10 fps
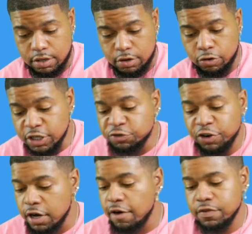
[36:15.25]
Chris for
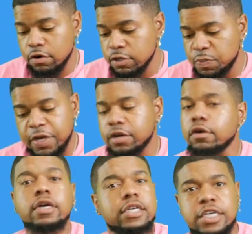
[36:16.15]
governor is
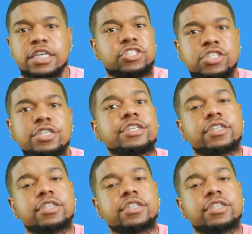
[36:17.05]
better. Yes, she is,